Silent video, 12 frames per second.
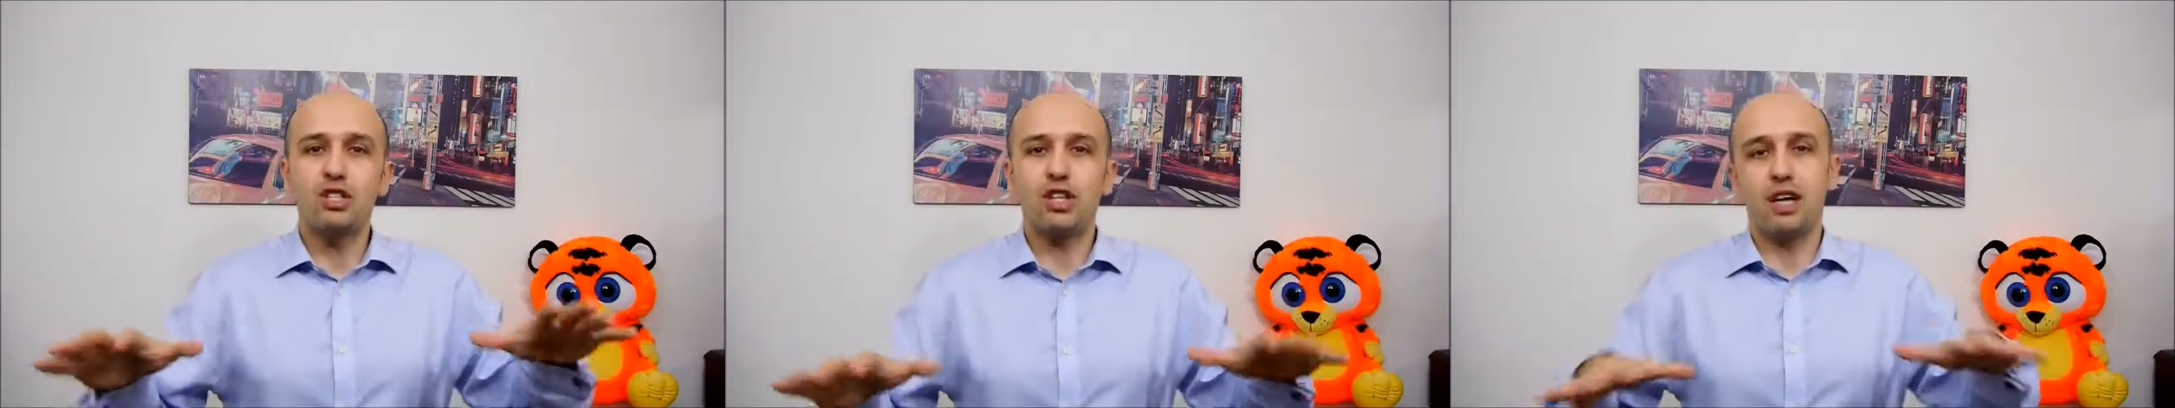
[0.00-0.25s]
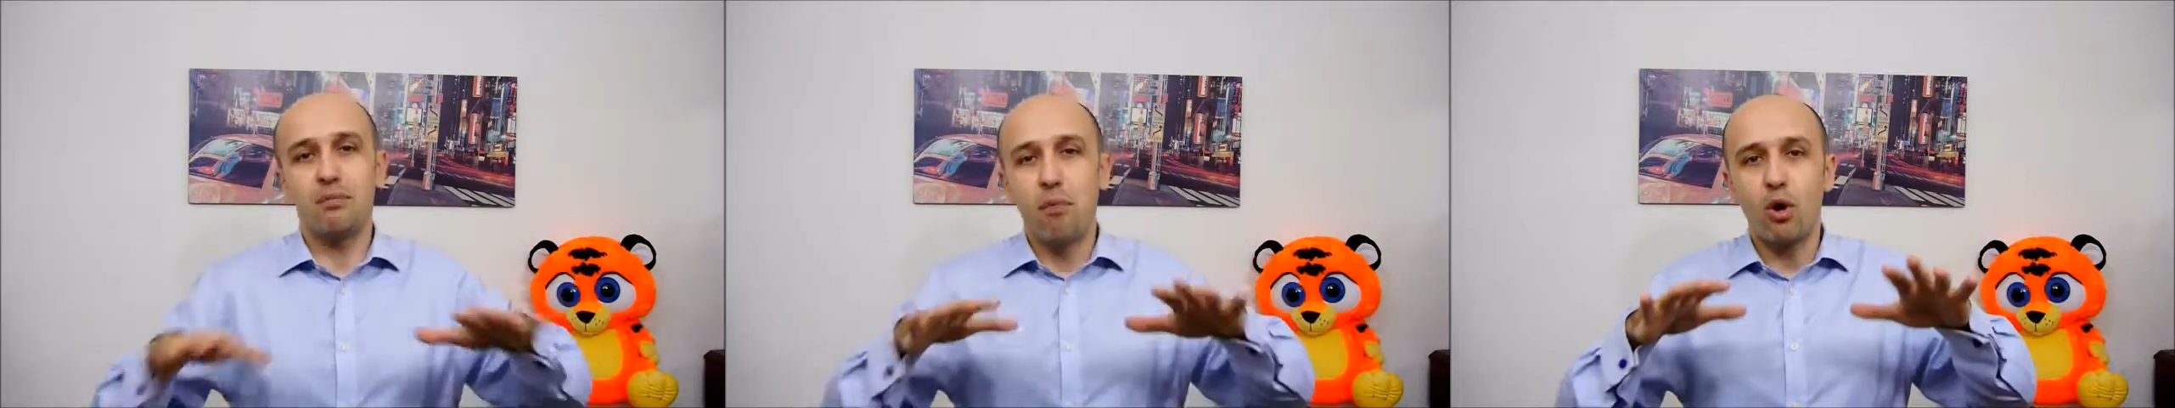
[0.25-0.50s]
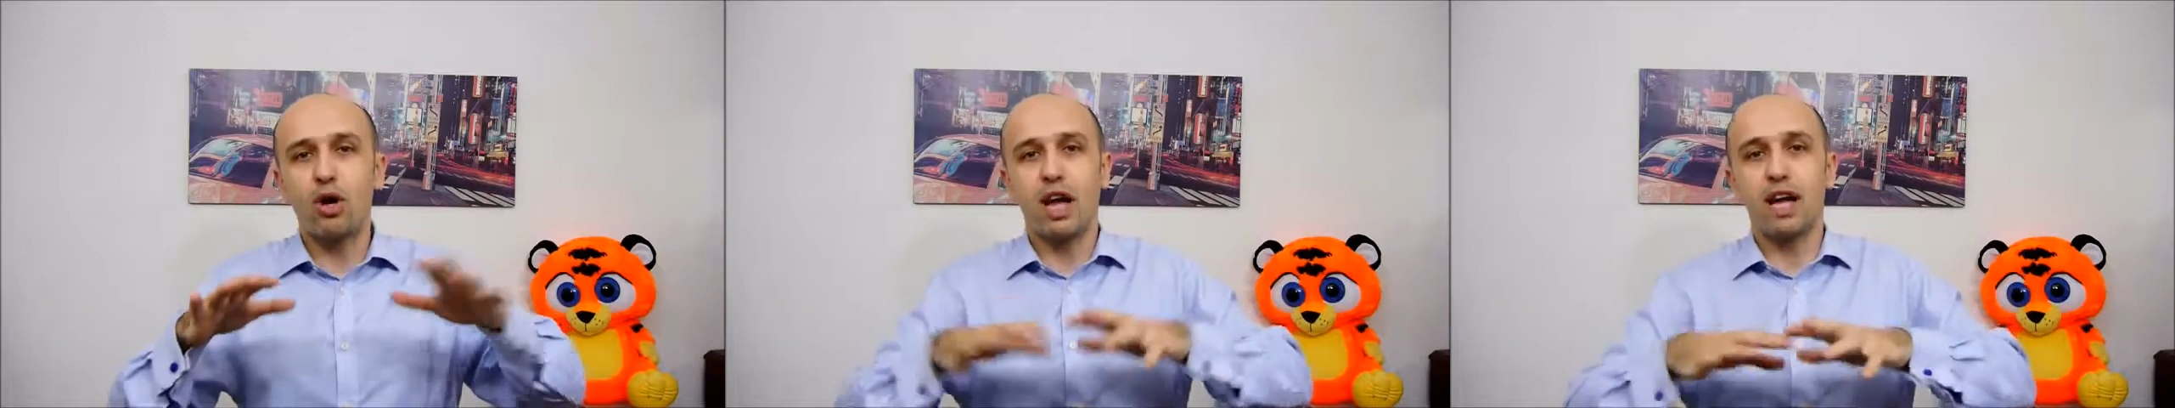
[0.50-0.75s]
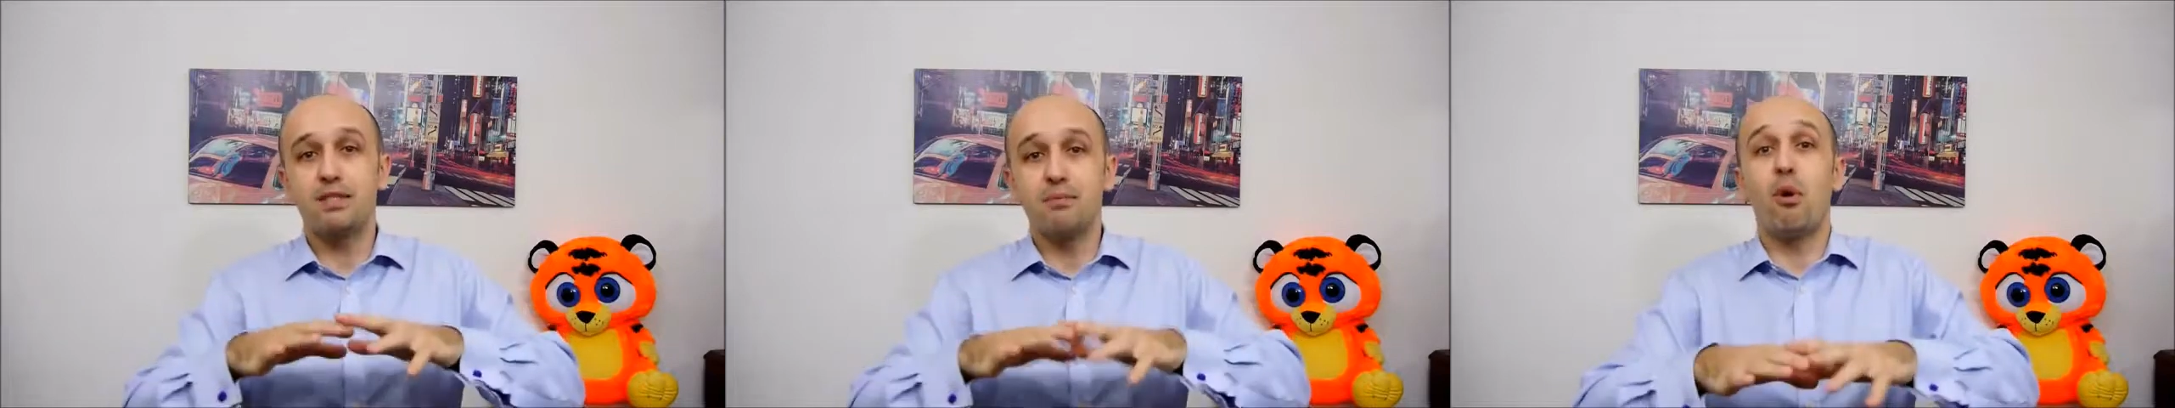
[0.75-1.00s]
and
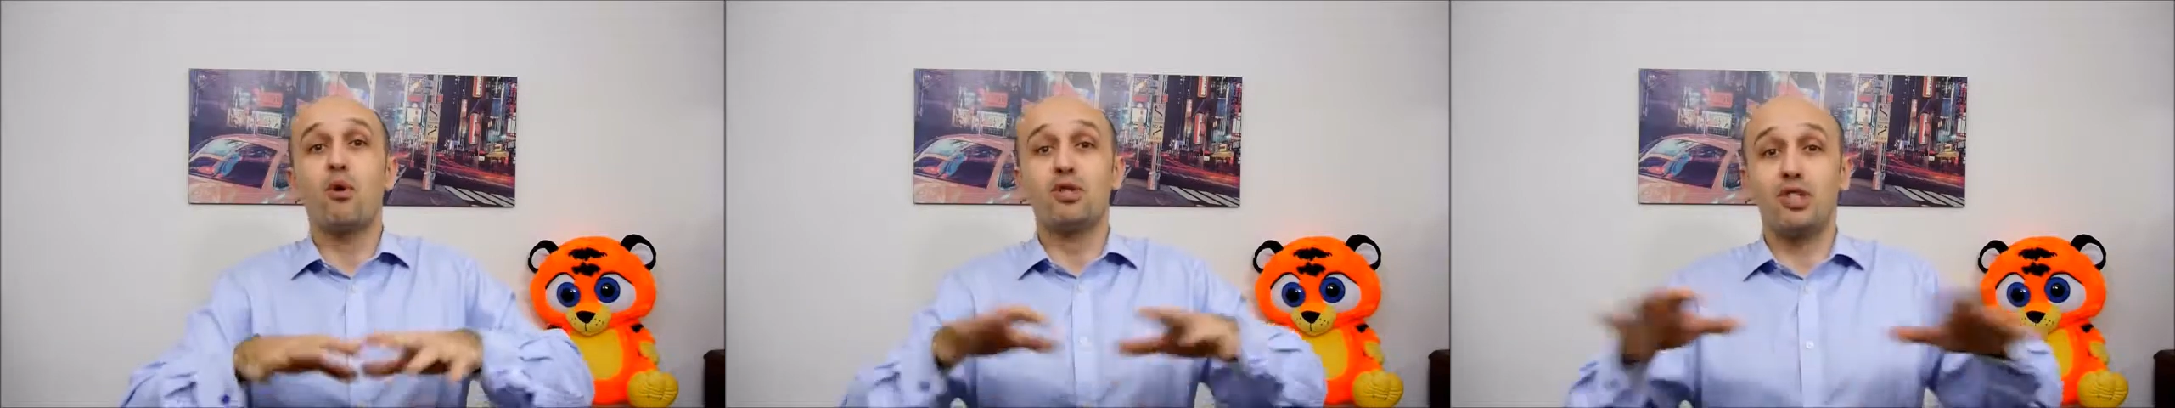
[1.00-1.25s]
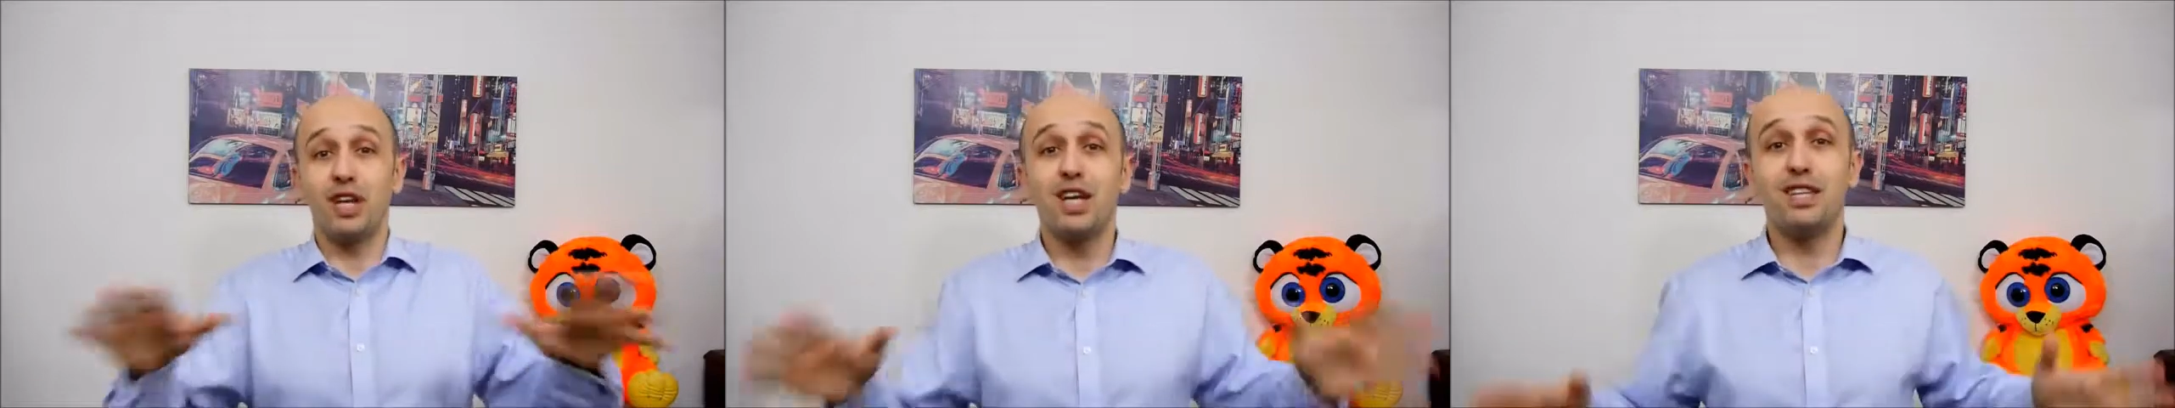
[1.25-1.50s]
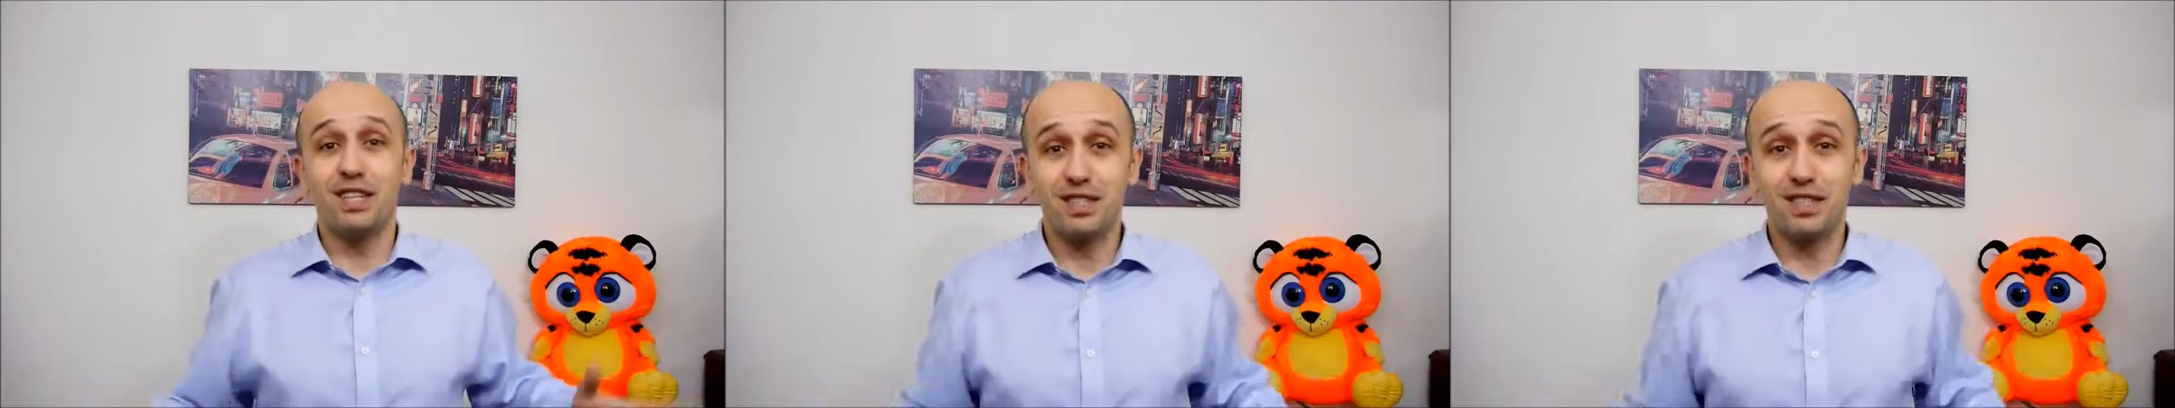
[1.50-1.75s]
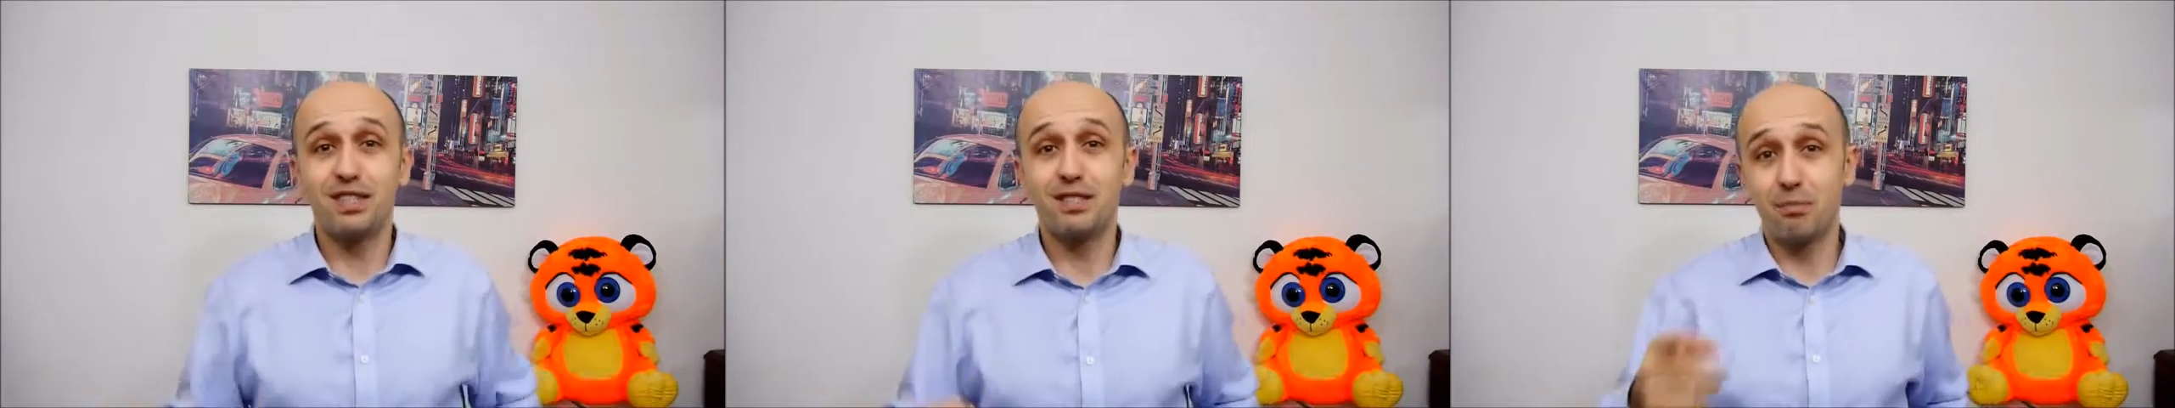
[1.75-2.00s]
as most
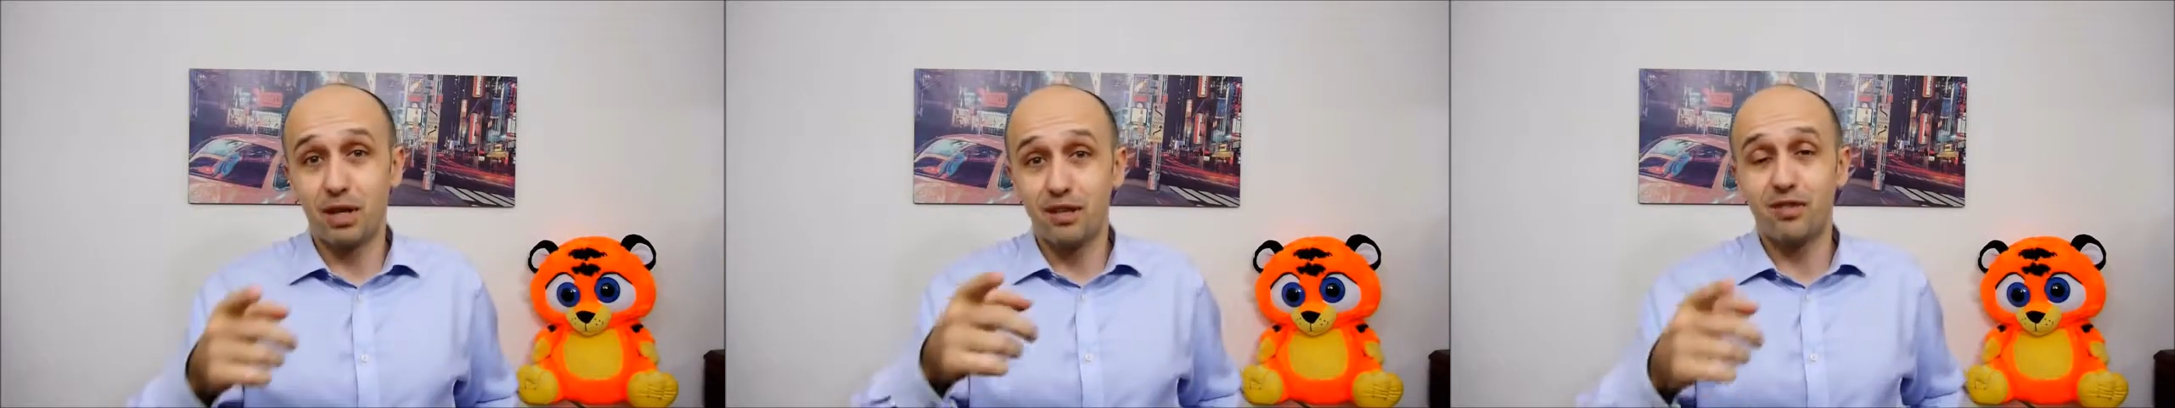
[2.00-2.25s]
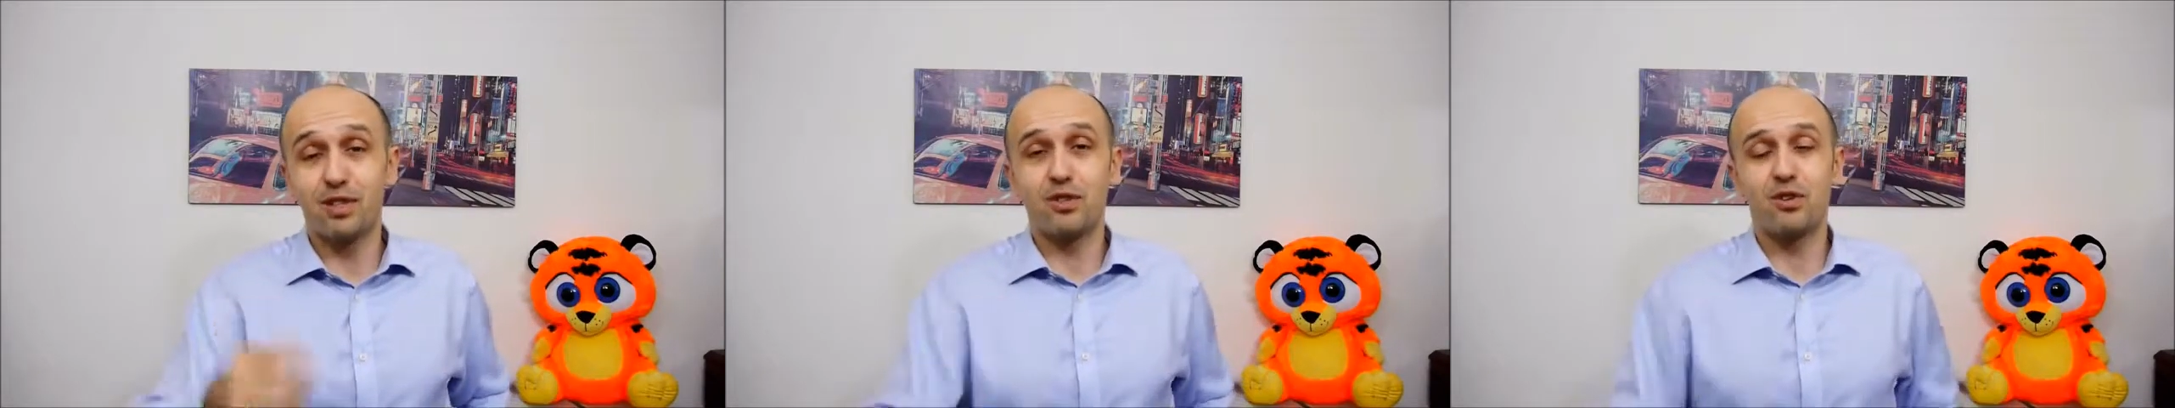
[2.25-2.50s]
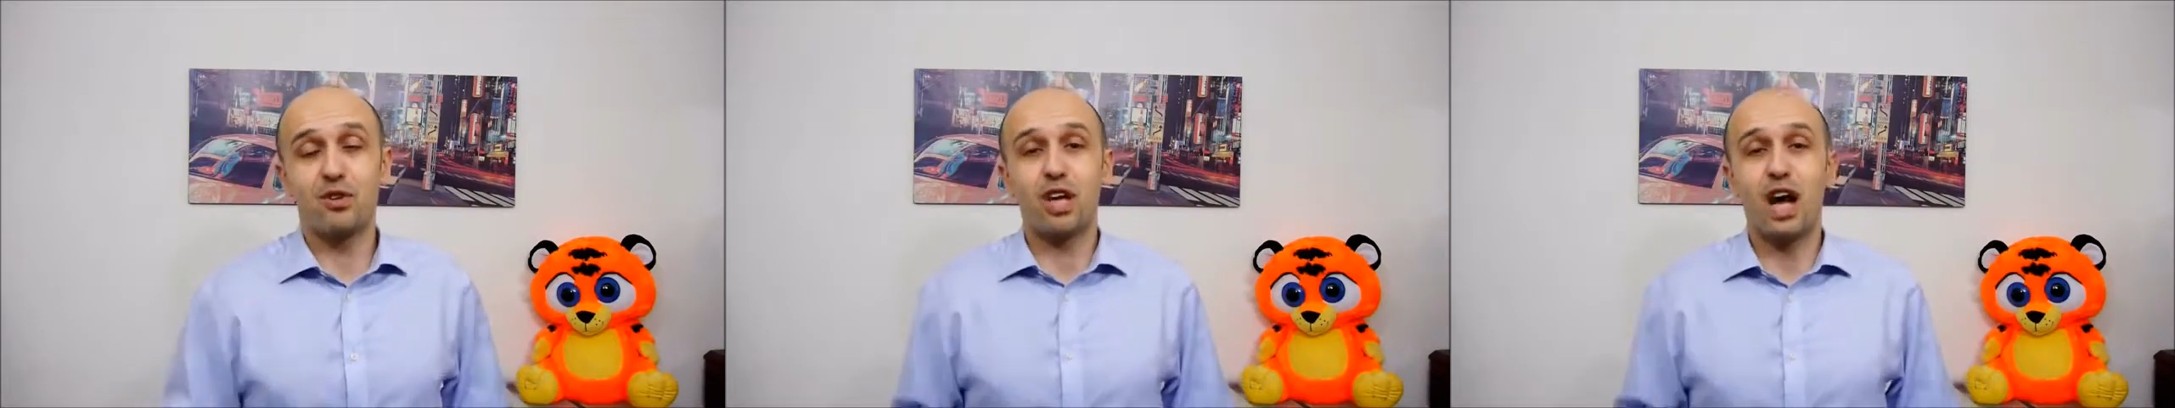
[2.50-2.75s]
illnesses, believe it or not,